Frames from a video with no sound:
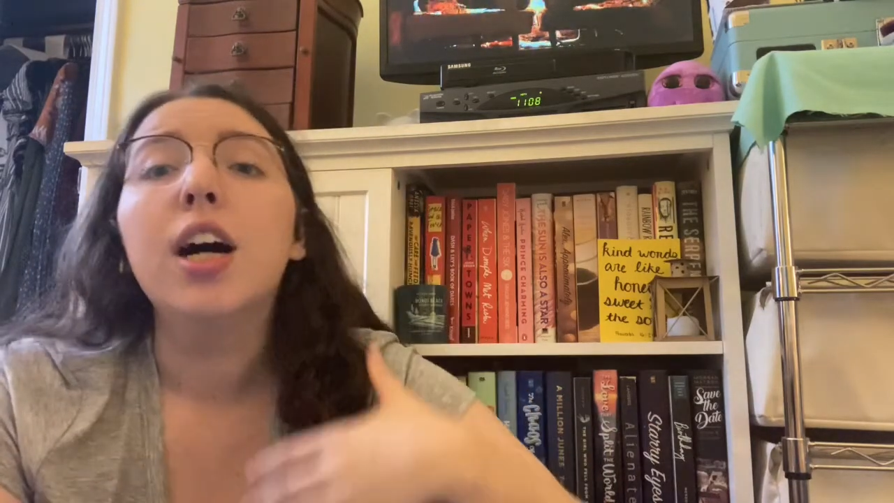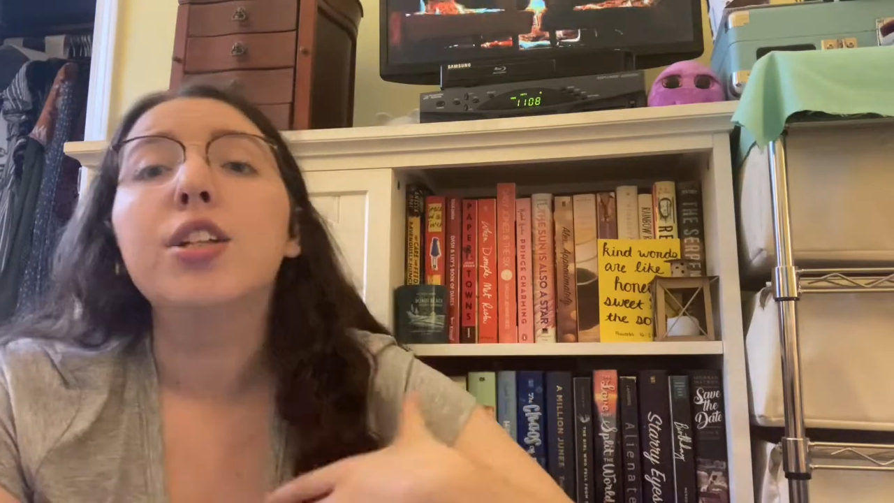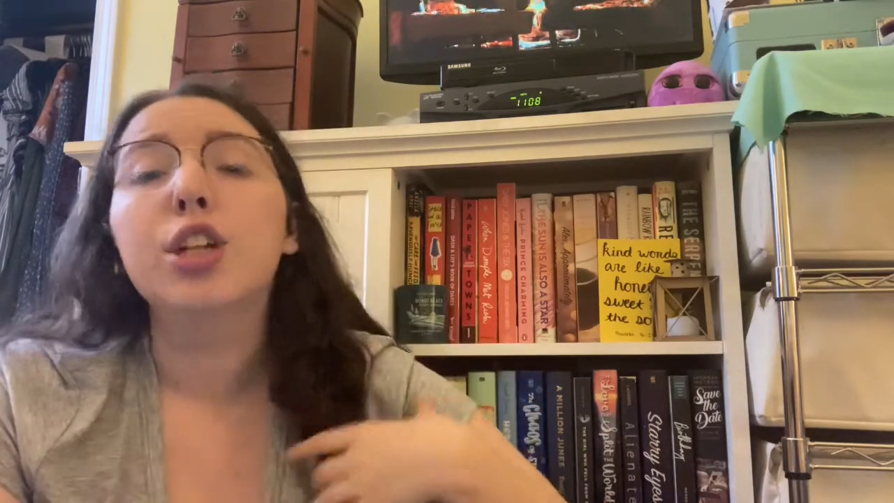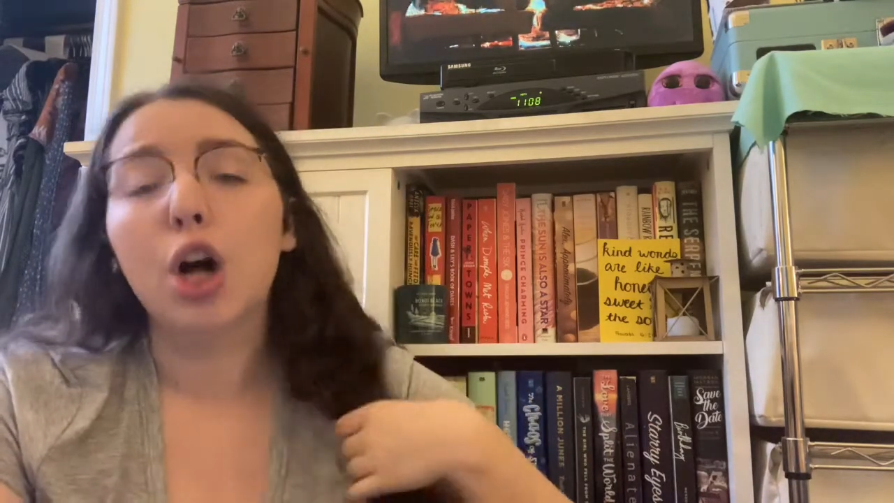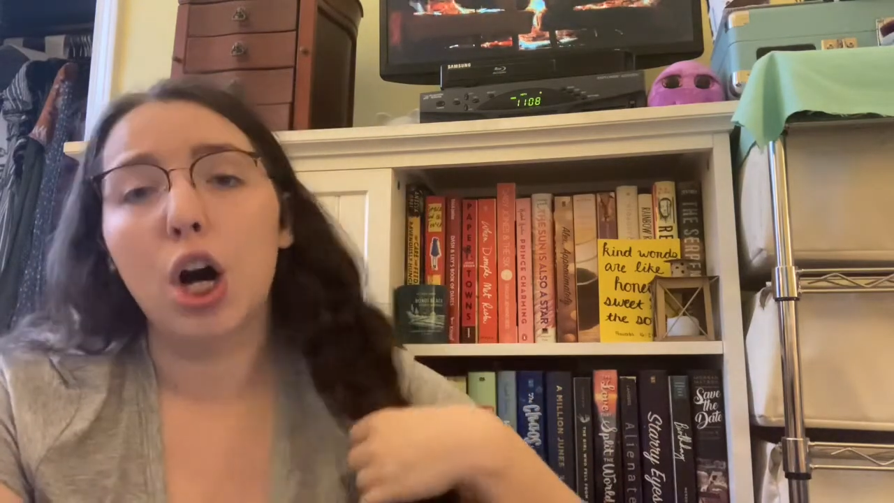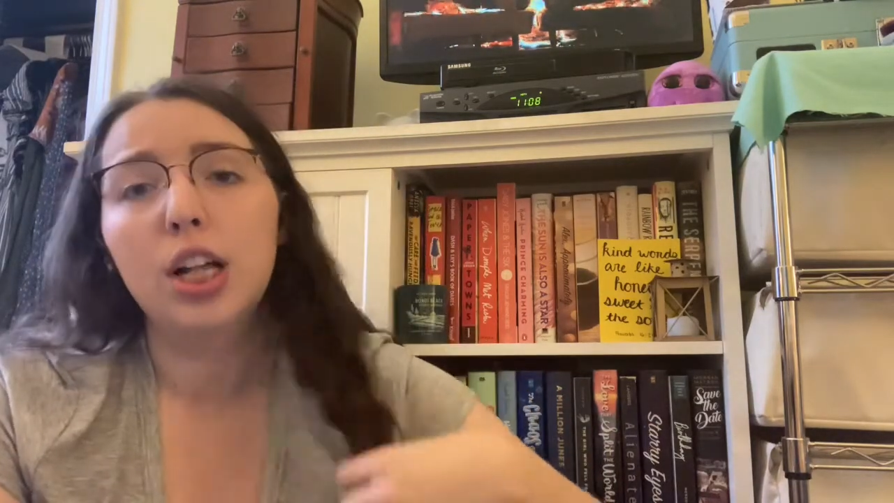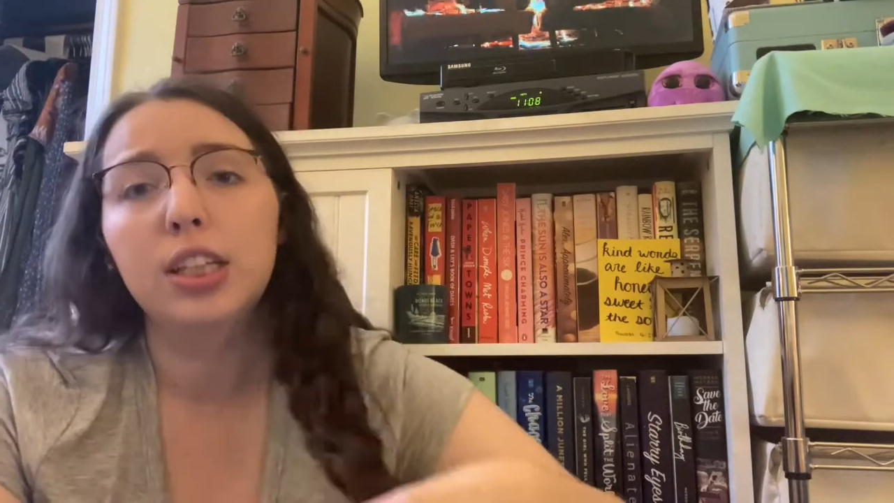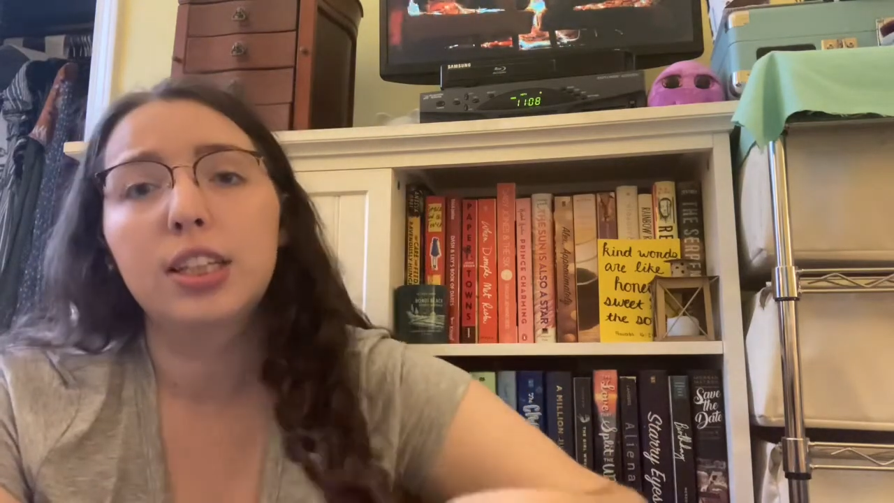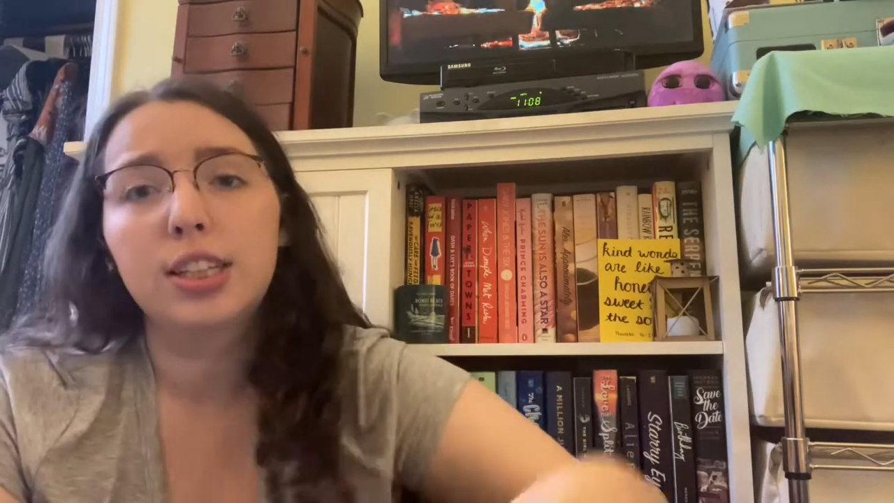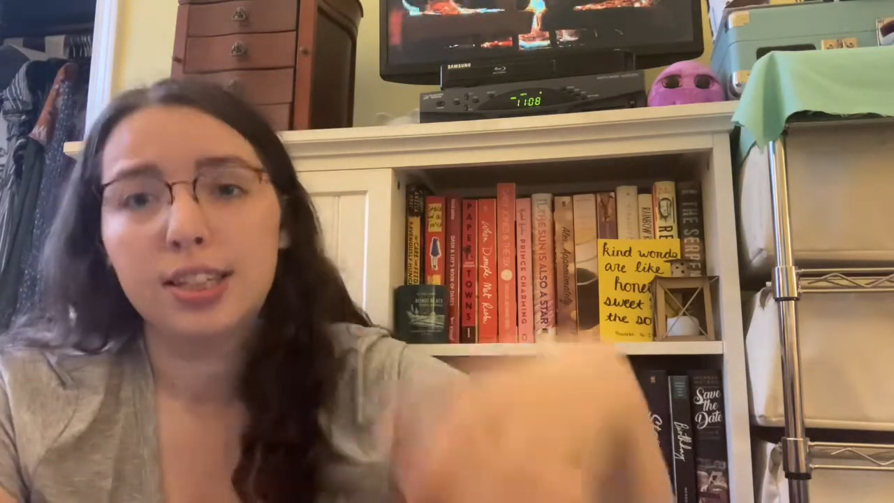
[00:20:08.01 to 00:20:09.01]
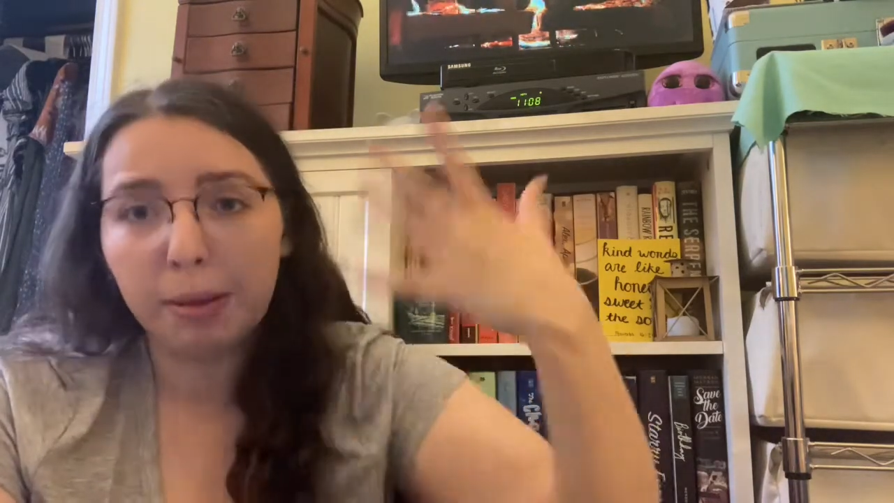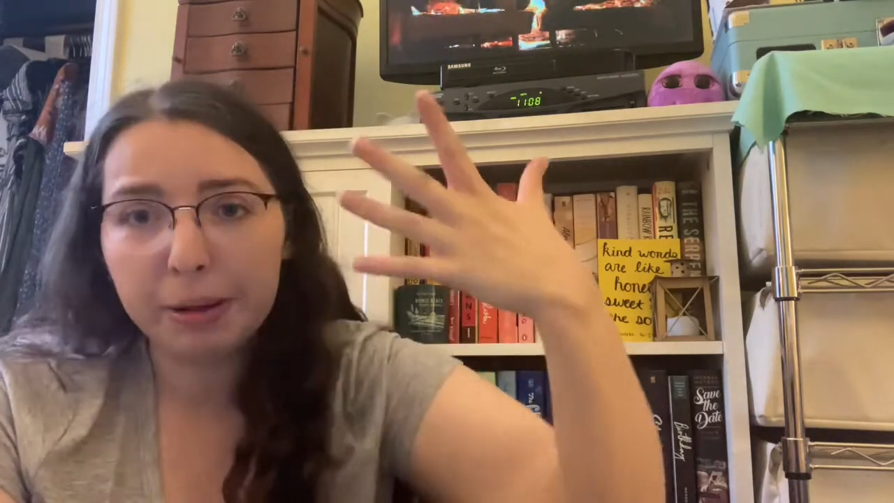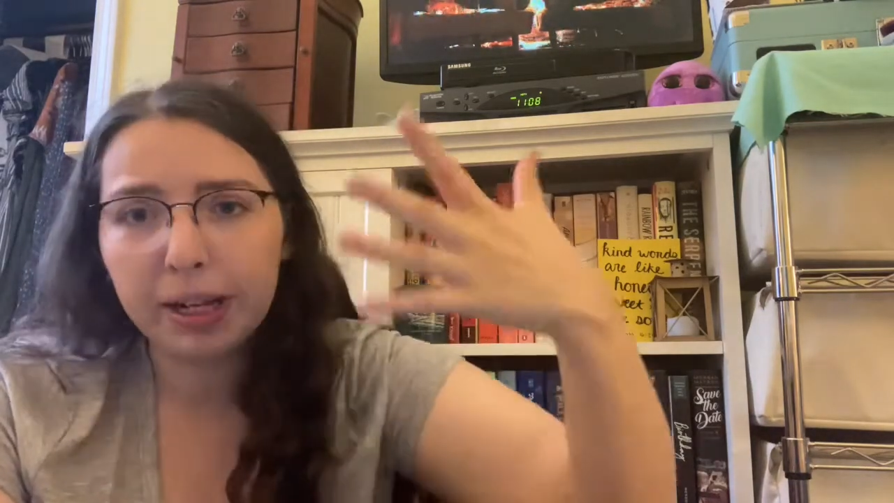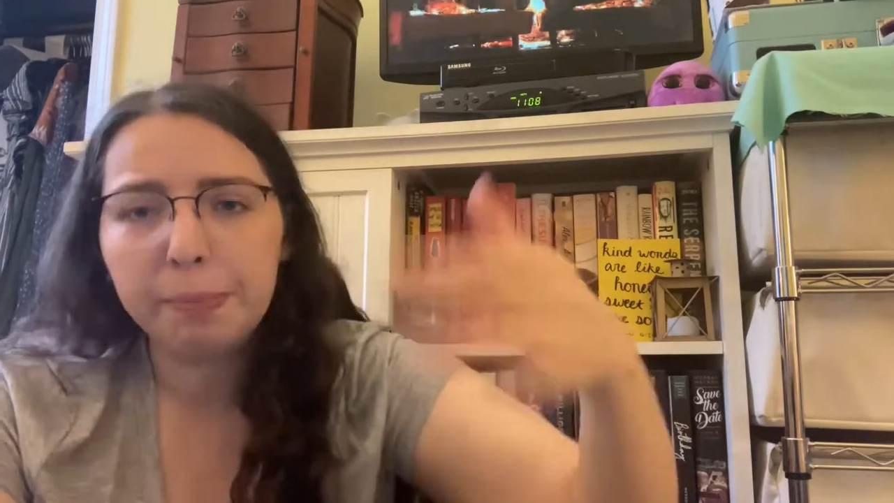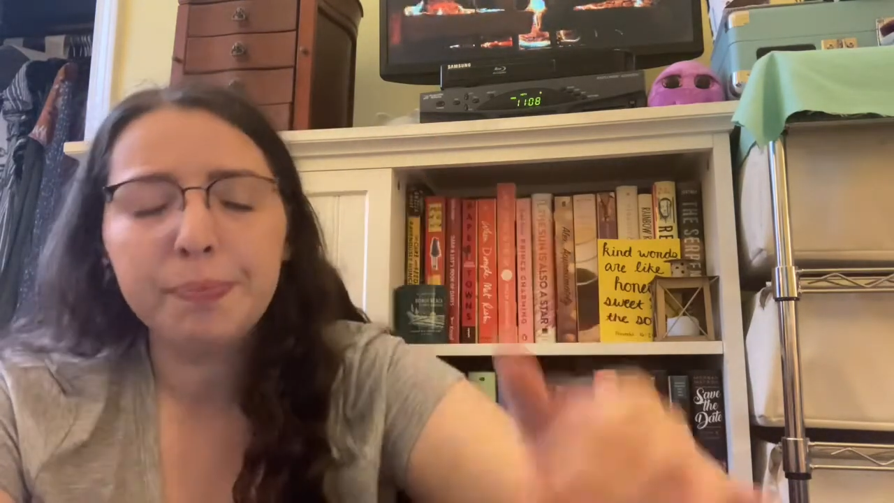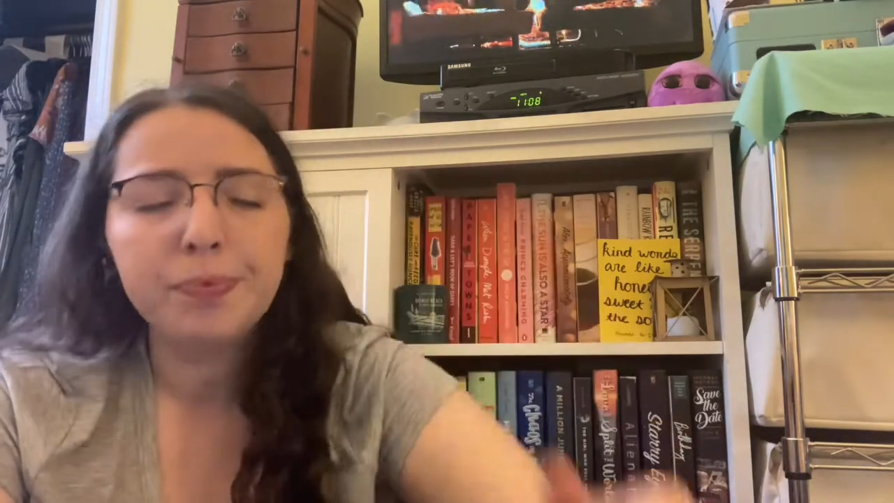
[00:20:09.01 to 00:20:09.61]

to summon him,